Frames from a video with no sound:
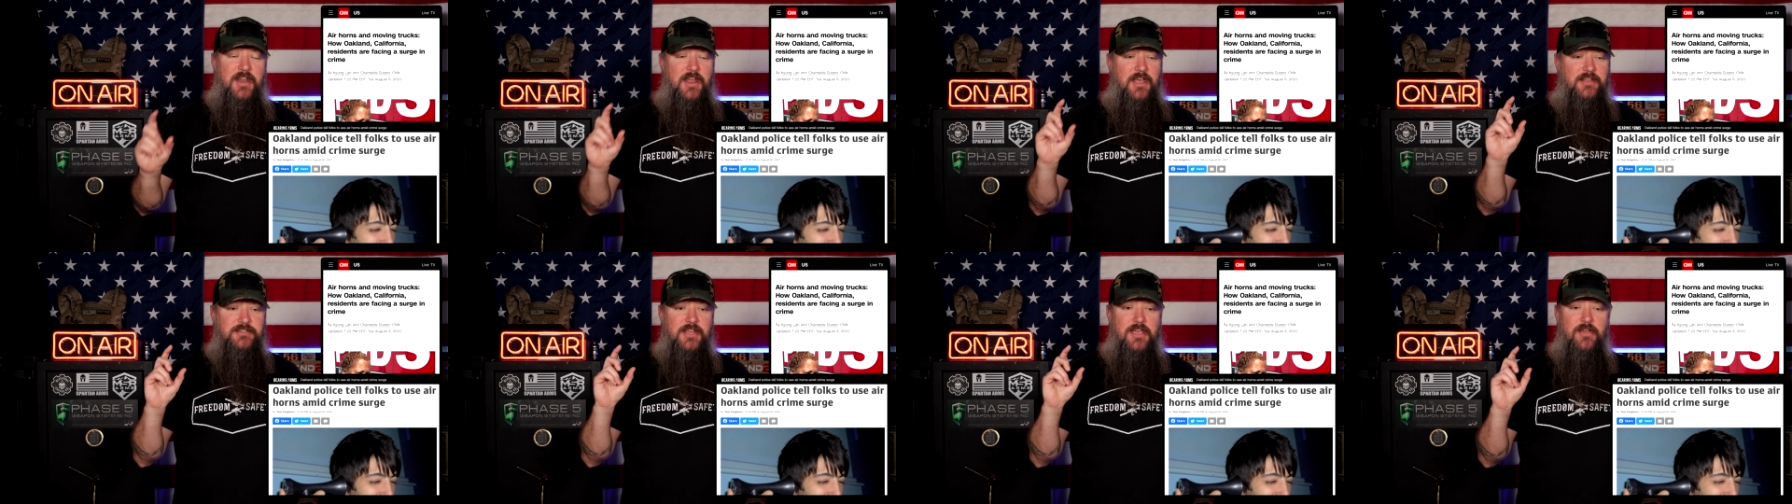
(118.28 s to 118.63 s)
that
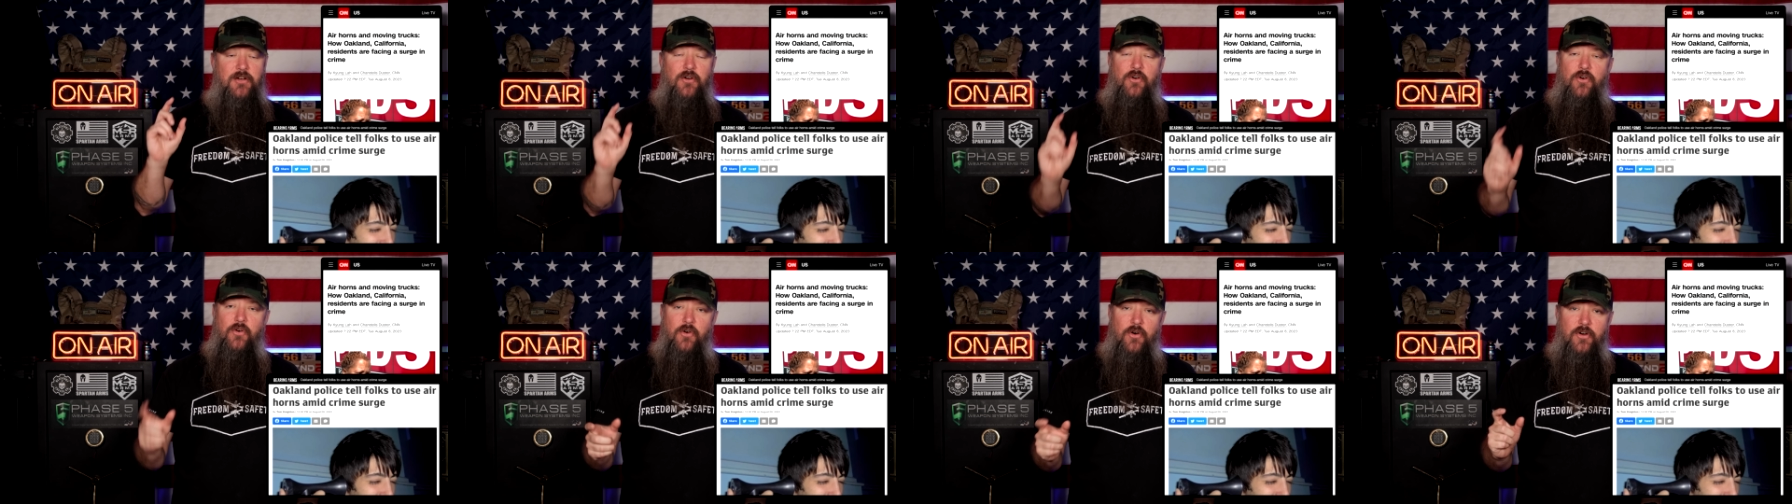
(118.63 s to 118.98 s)
has a
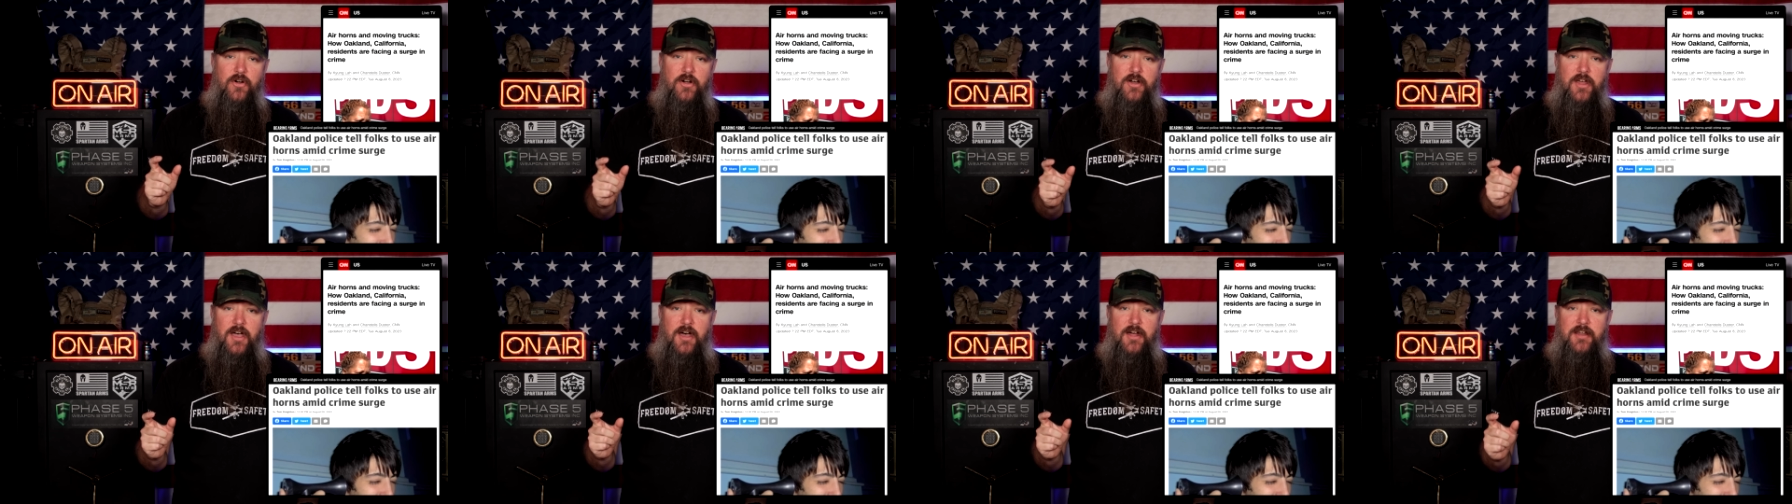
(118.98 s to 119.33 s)

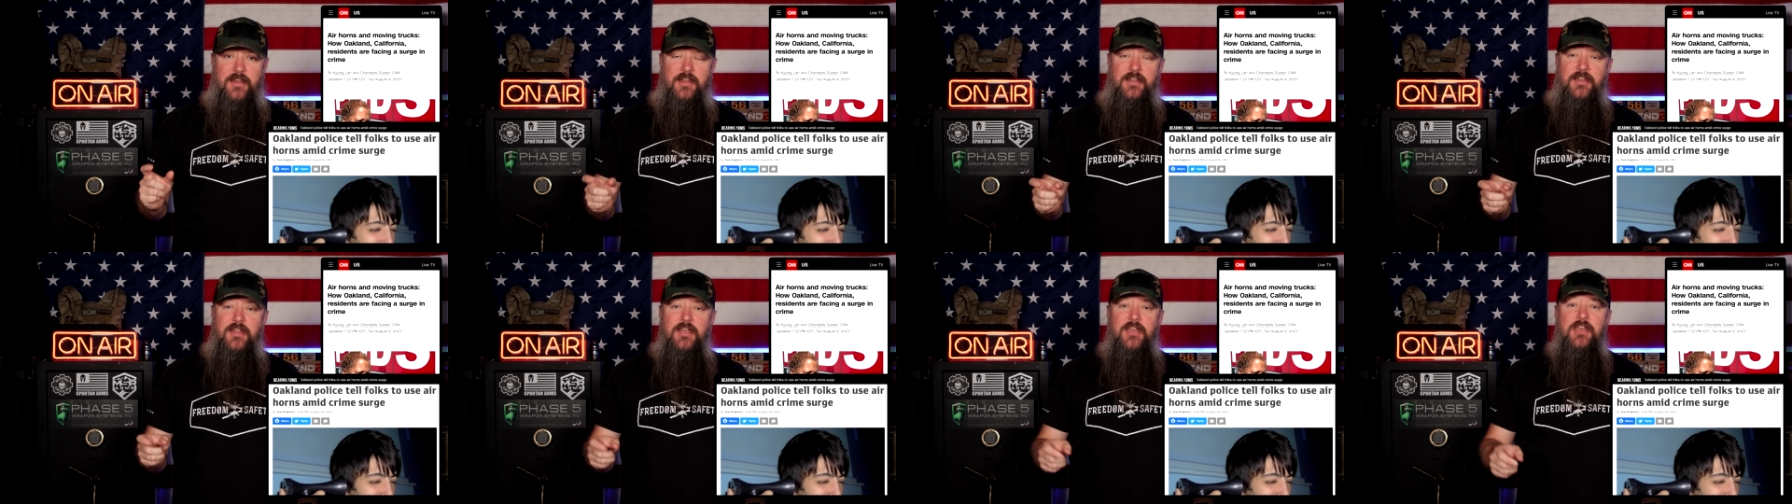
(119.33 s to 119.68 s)
horn on
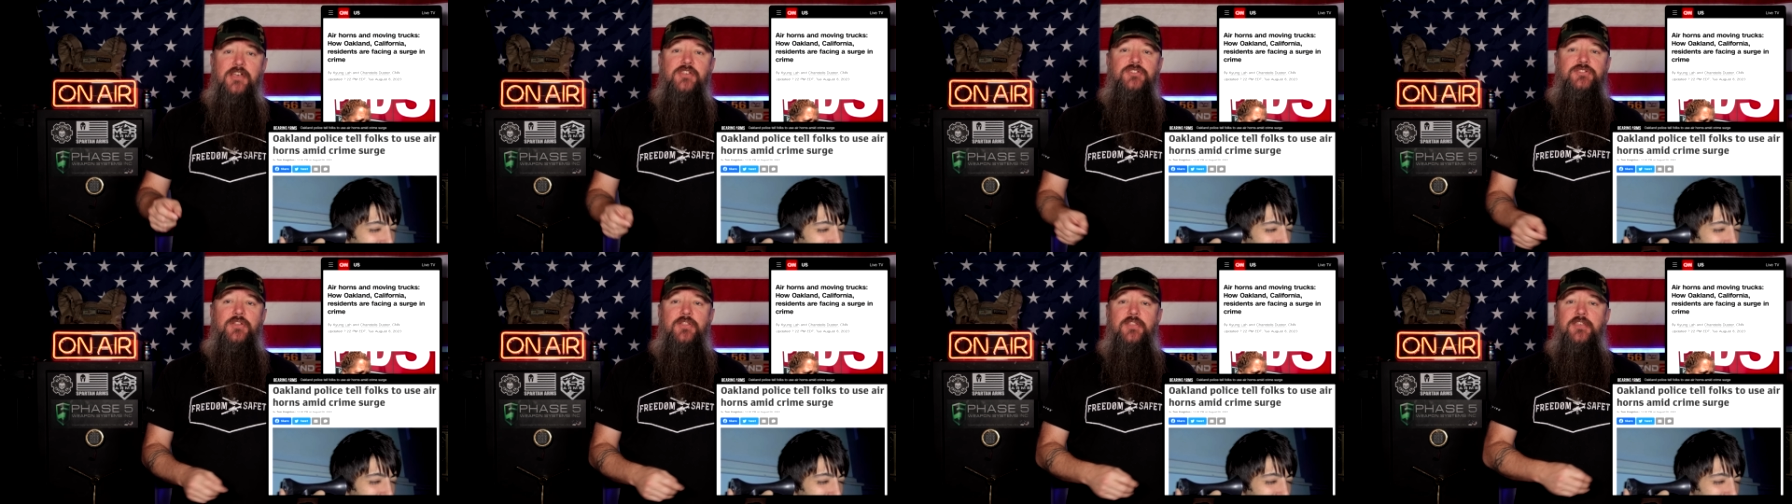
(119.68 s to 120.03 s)
it
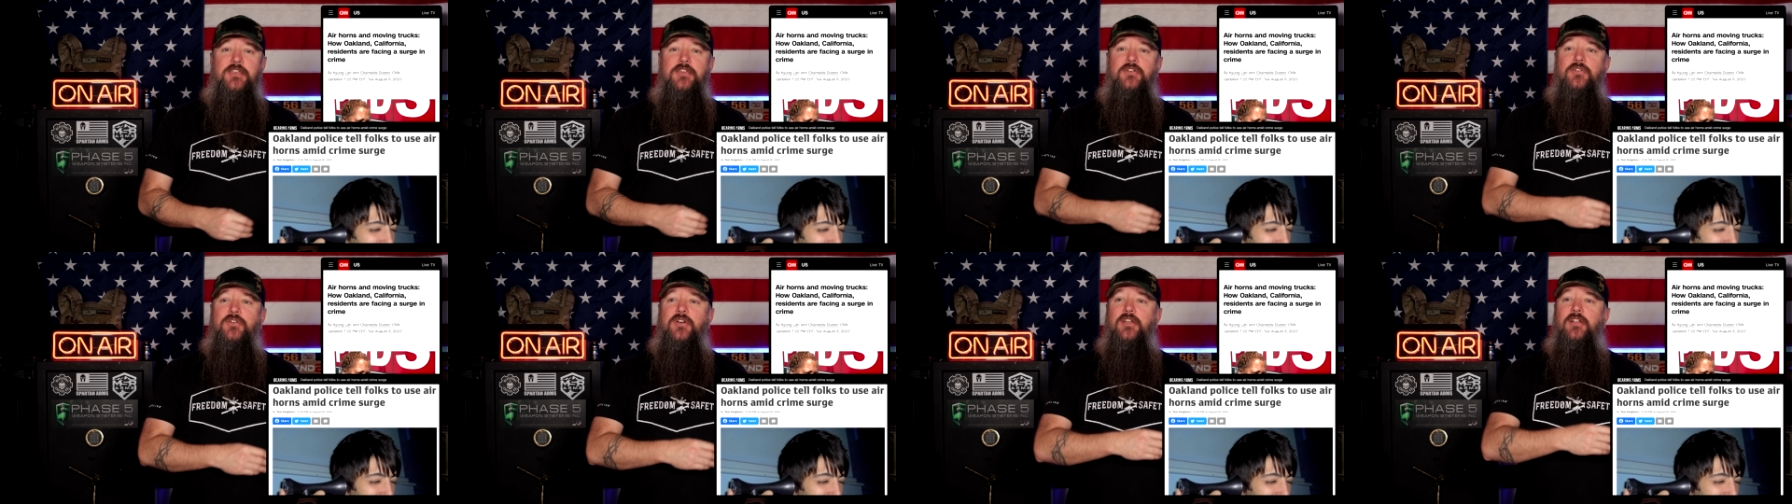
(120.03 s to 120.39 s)
so that
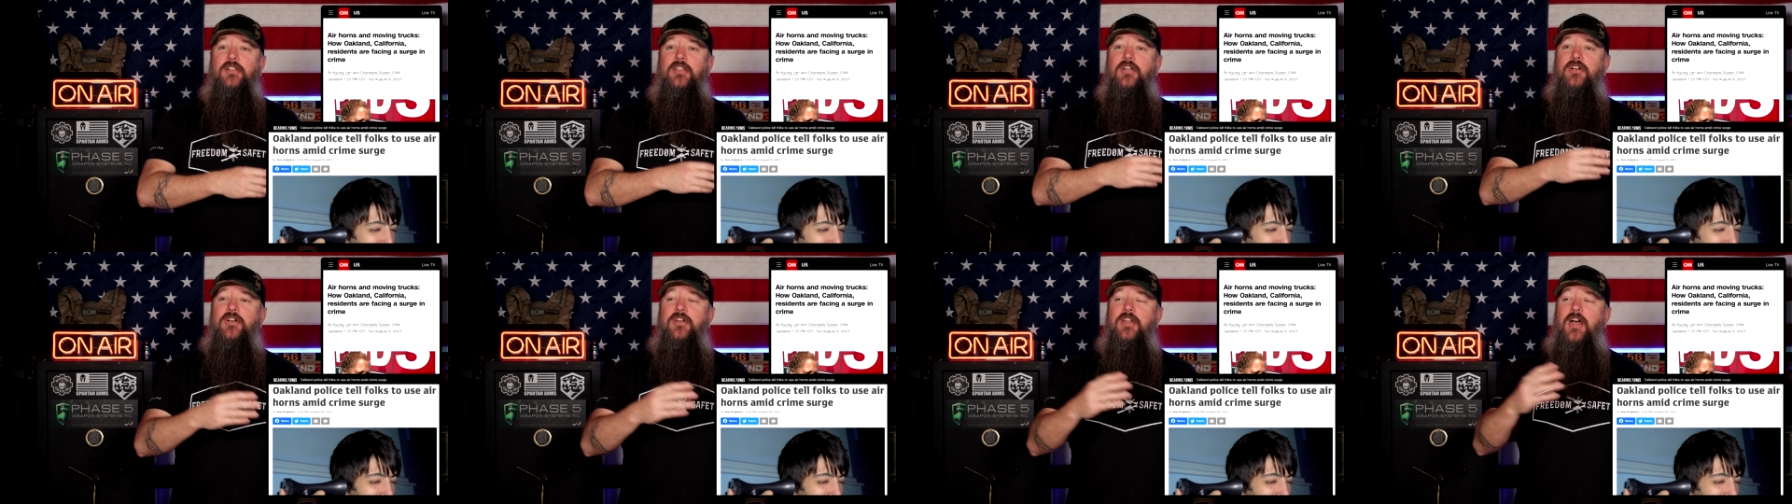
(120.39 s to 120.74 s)
you can
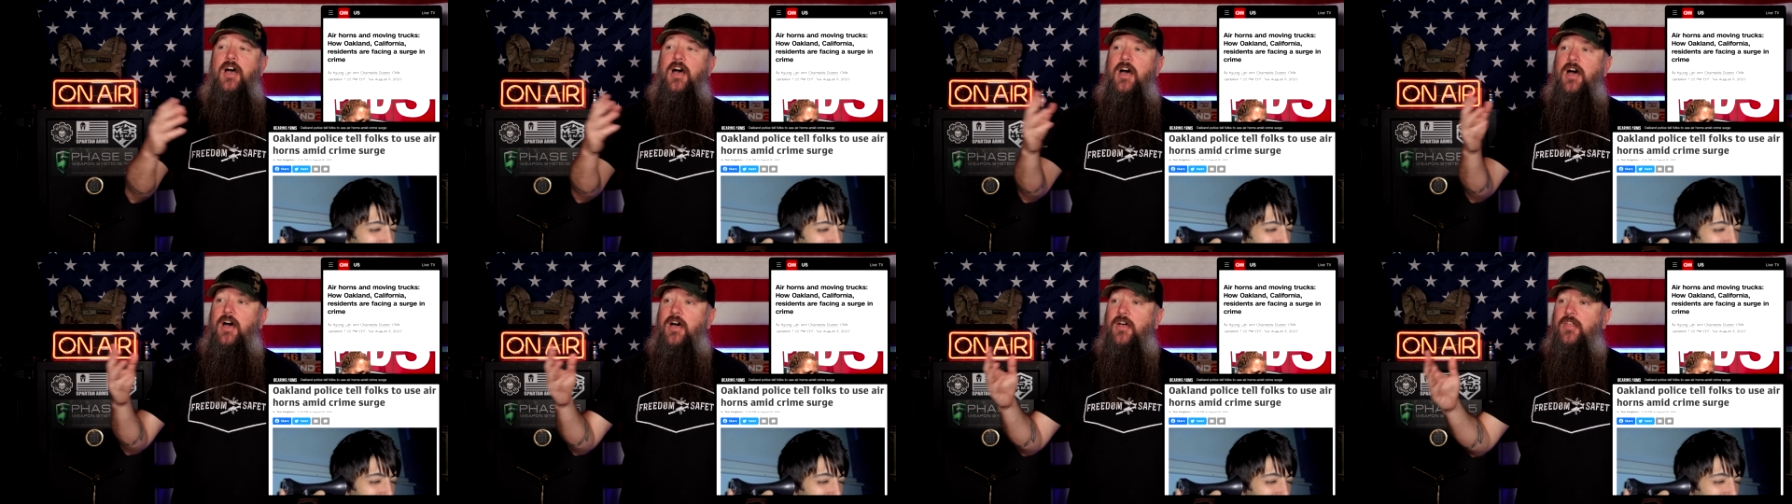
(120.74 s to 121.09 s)
alert
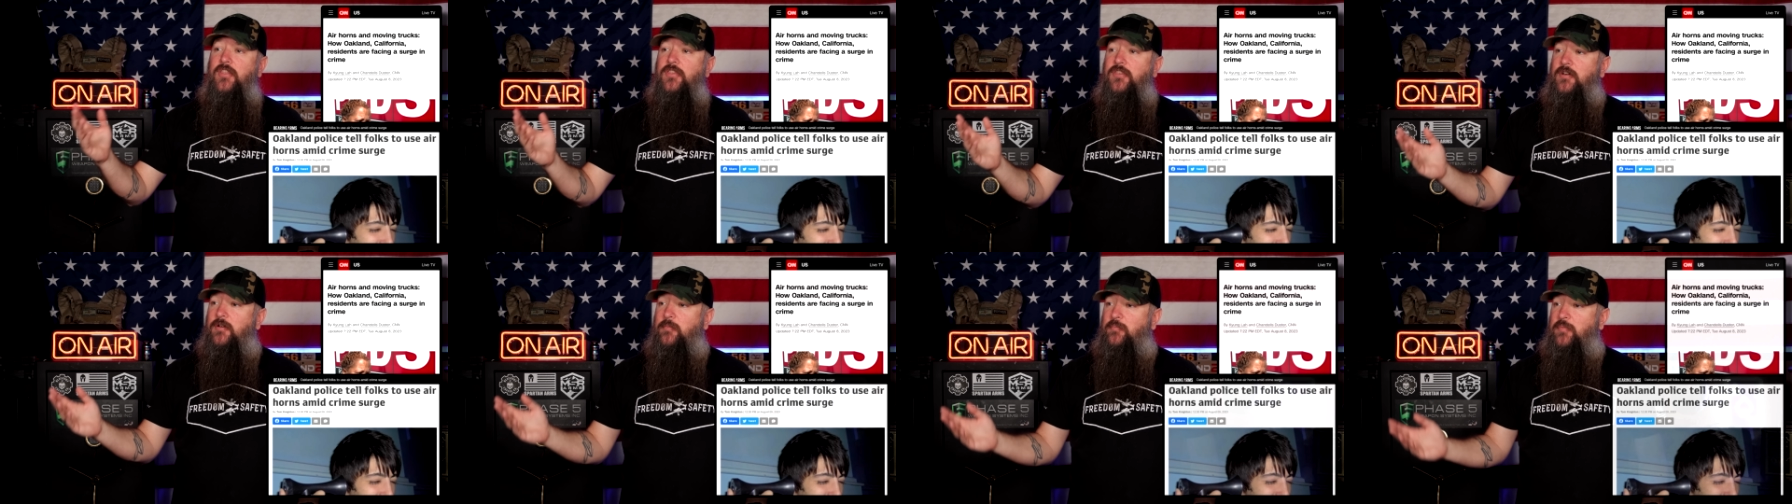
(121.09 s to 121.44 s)

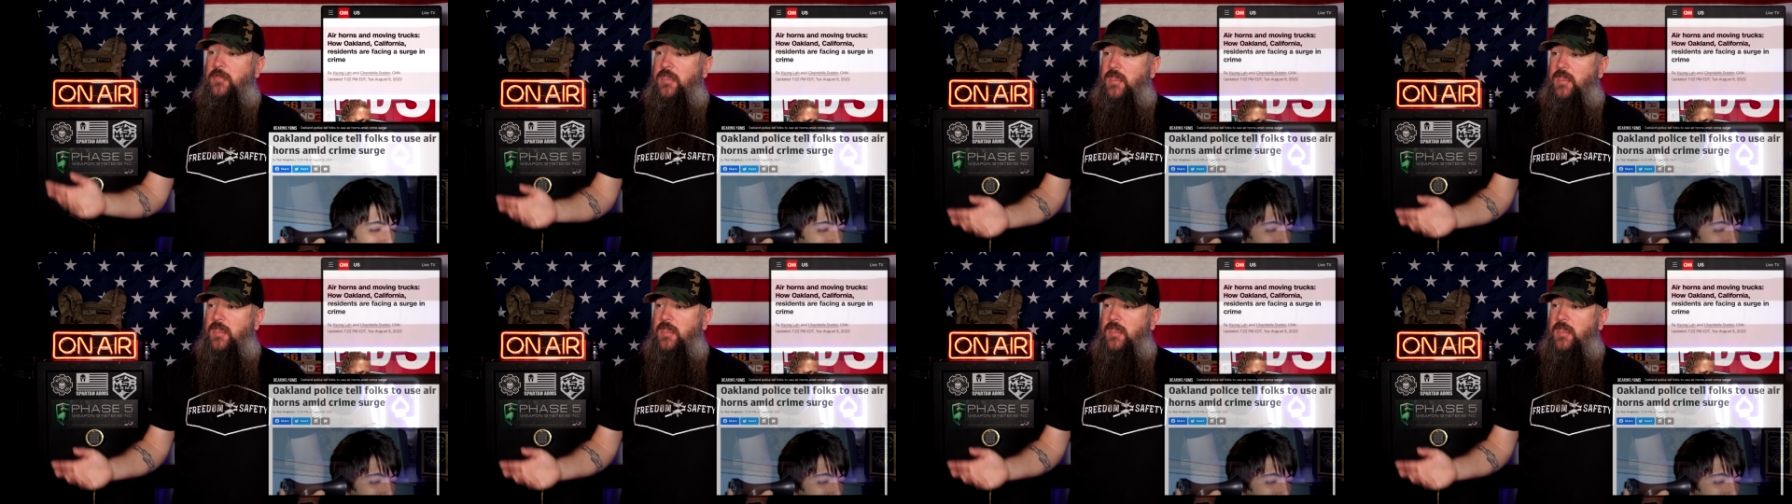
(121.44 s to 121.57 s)
other